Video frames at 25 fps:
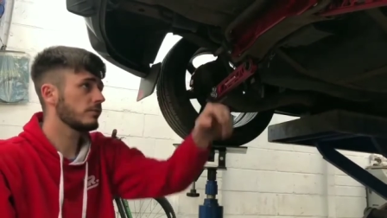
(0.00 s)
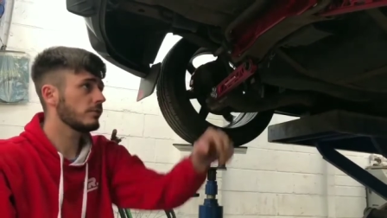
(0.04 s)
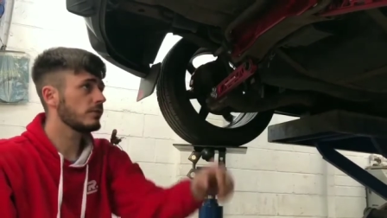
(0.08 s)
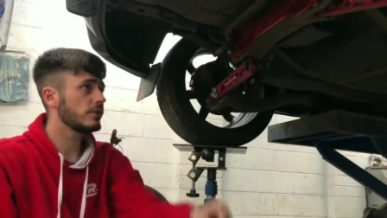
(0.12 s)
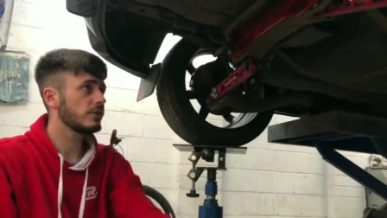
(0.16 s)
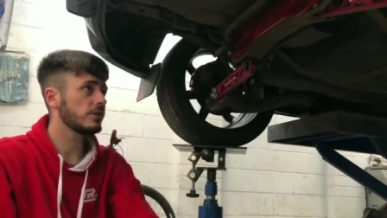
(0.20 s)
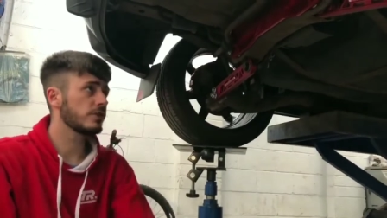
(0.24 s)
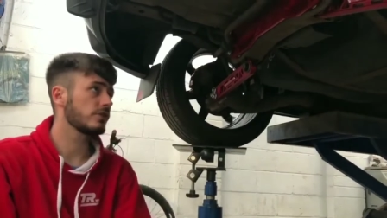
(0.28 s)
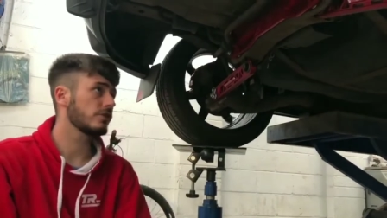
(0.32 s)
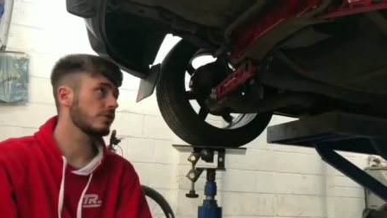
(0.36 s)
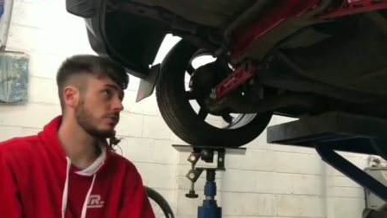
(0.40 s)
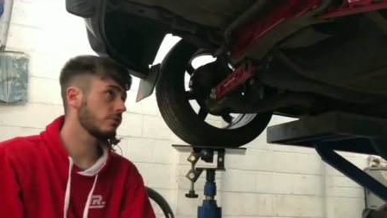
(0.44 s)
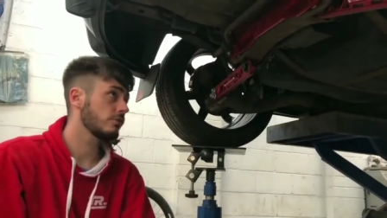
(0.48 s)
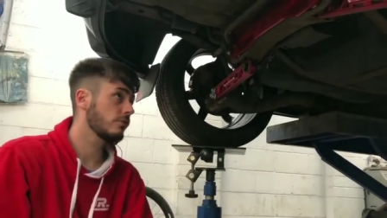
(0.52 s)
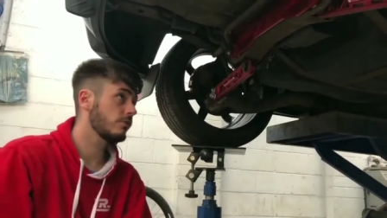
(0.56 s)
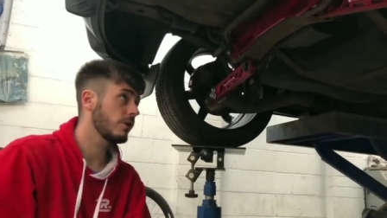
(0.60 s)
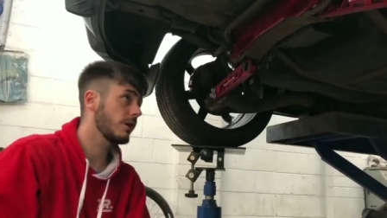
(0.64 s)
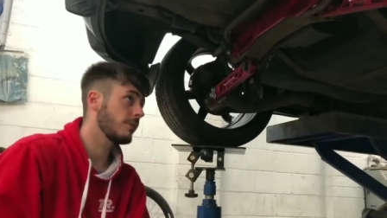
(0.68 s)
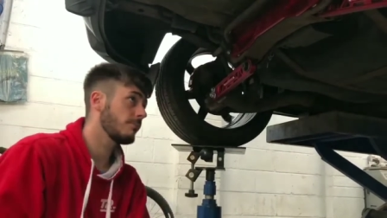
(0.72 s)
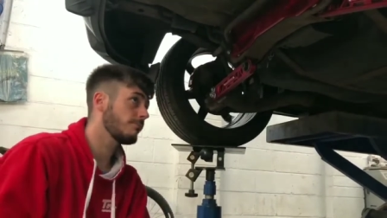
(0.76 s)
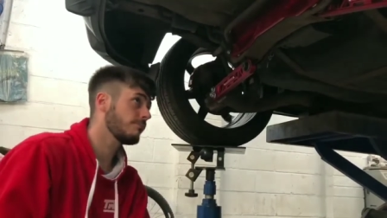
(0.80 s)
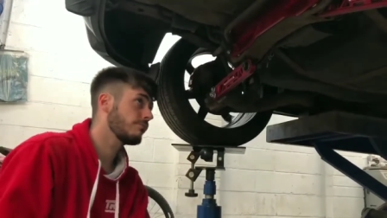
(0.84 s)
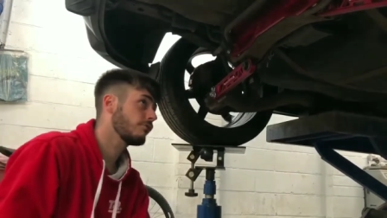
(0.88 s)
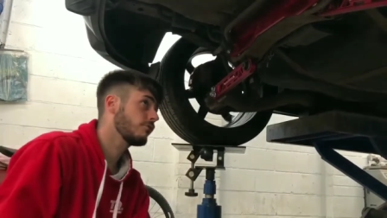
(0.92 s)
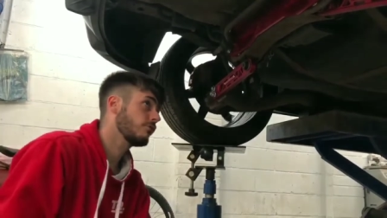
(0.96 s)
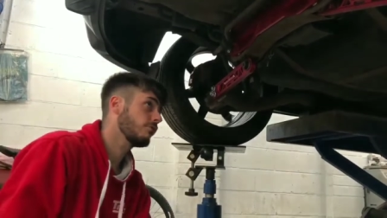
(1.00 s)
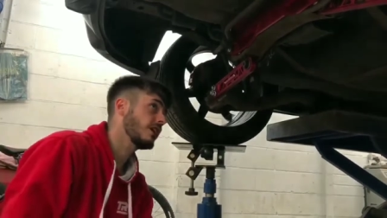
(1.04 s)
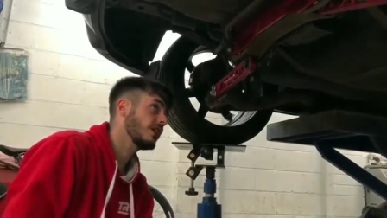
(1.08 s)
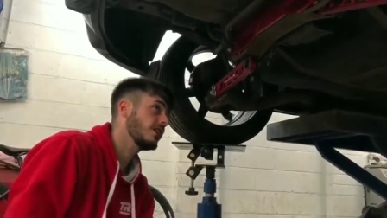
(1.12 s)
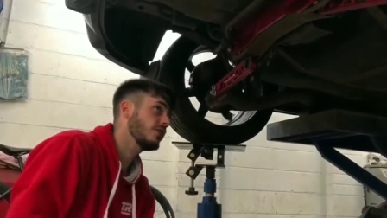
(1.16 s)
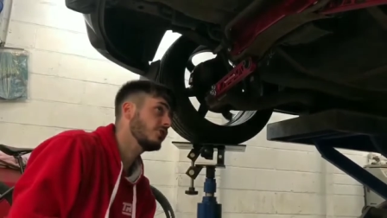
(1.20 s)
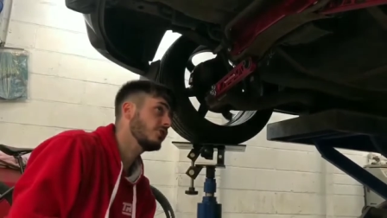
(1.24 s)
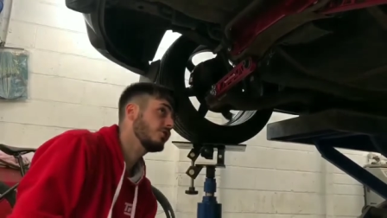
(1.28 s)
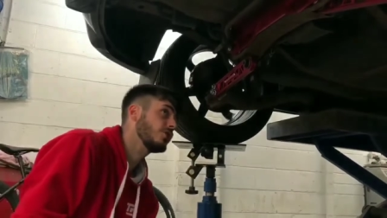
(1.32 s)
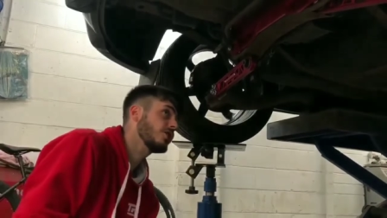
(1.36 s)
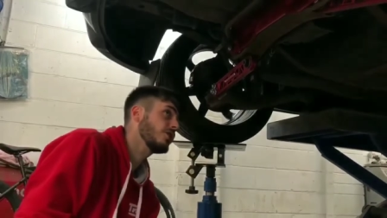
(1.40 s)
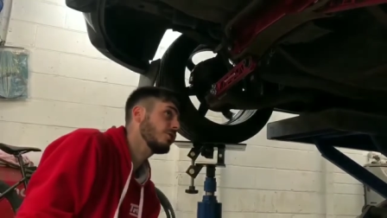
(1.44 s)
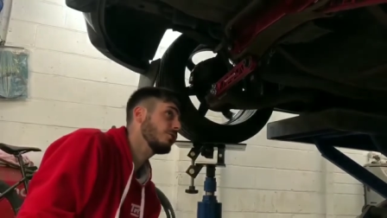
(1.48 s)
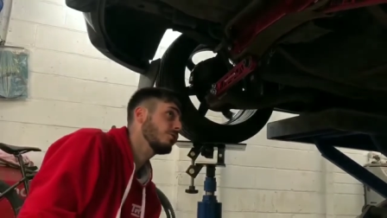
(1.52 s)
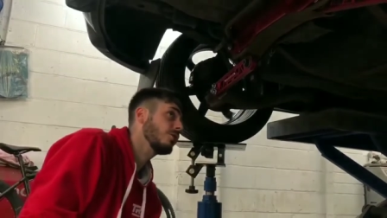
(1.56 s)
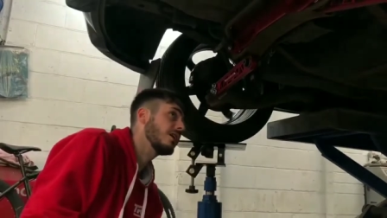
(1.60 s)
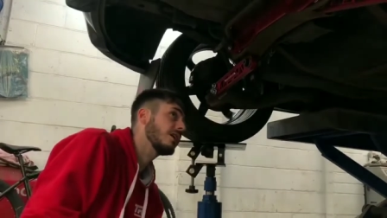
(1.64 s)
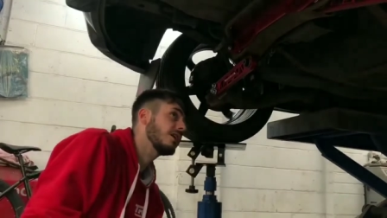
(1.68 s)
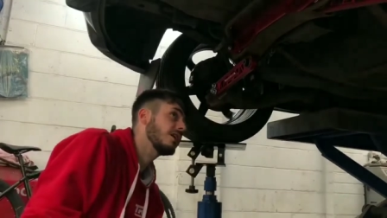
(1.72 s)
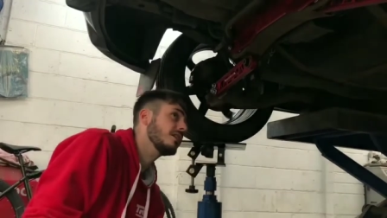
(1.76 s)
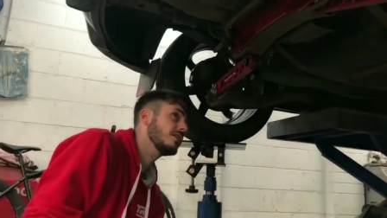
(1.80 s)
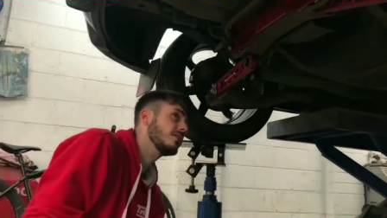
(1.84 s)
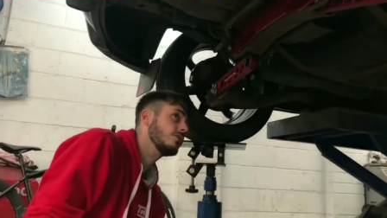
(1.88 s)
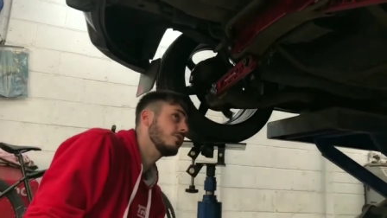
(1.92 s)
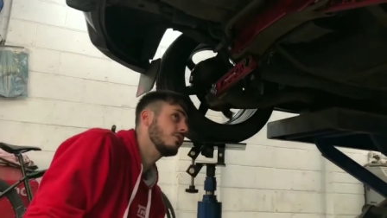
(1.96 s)
which is, I'm pretty
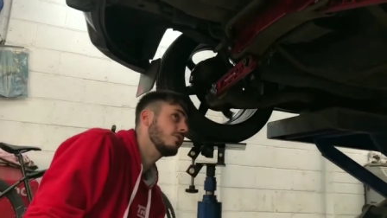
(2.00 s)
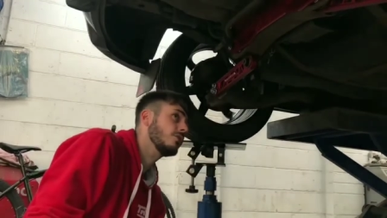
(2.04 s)
sure, is